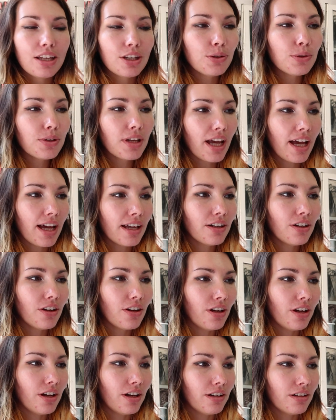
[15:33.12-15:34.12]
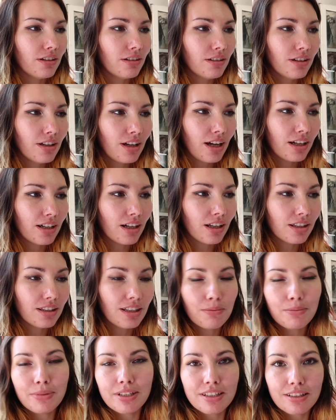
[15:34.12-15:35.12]
You can earn an
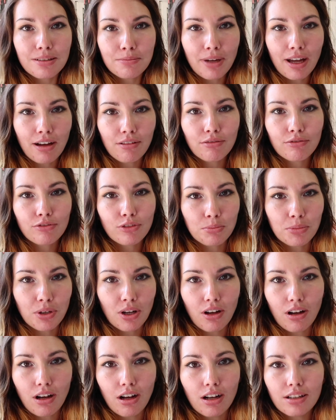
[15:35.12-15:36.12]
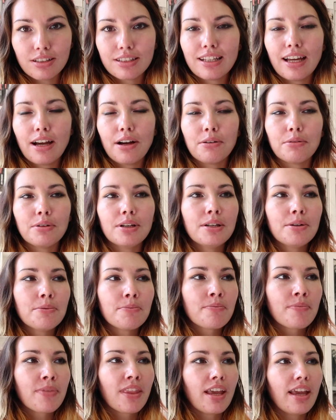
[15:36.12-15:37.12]
unlimited amount from your art. Now,
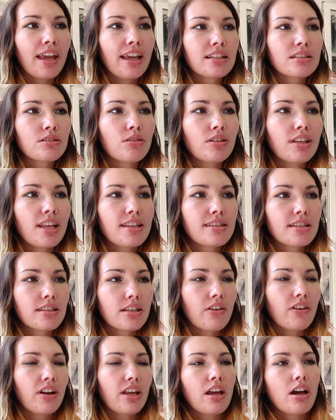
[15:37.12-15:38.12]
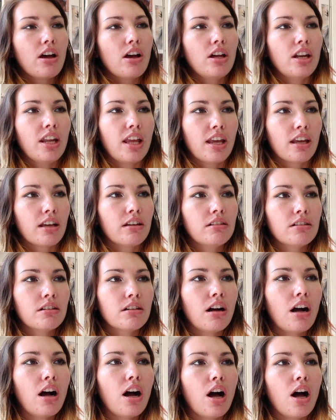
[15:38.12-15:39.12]
it's not necessarily earning
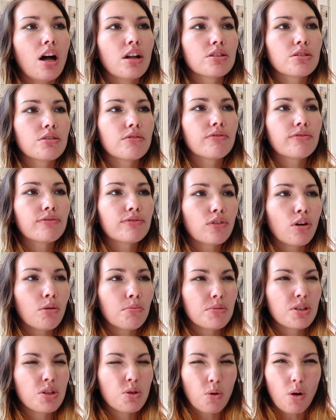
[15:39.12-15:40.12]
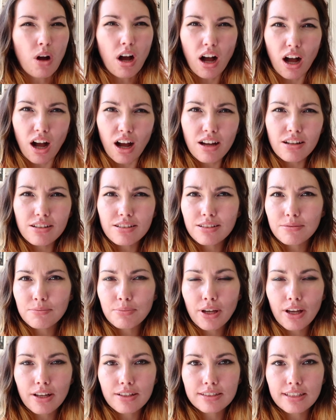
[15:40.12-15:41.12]
art from your art
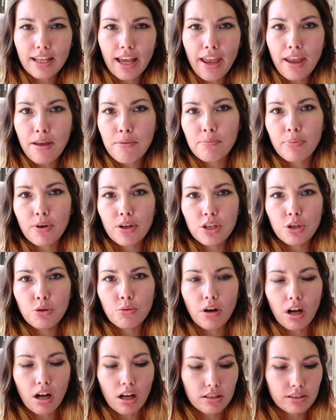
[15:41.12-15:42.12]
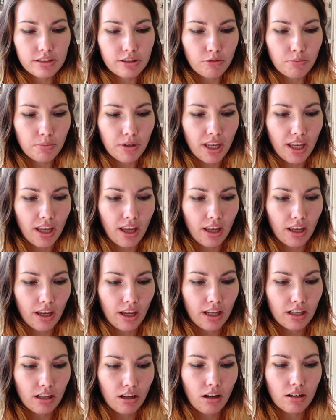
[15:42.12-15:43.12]
per se, but you are still being
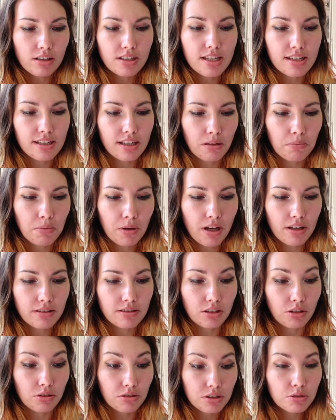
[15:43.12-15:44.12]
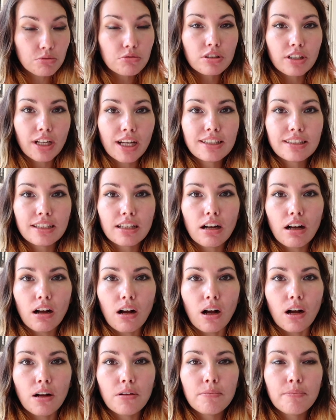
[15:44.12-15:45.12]
an artistic person. You're still creating
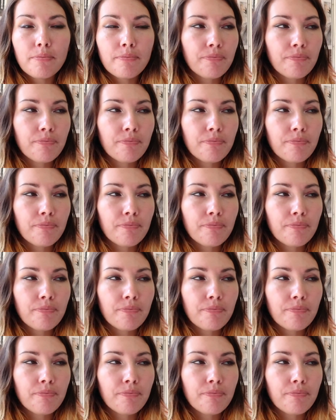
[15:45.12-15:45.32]
art.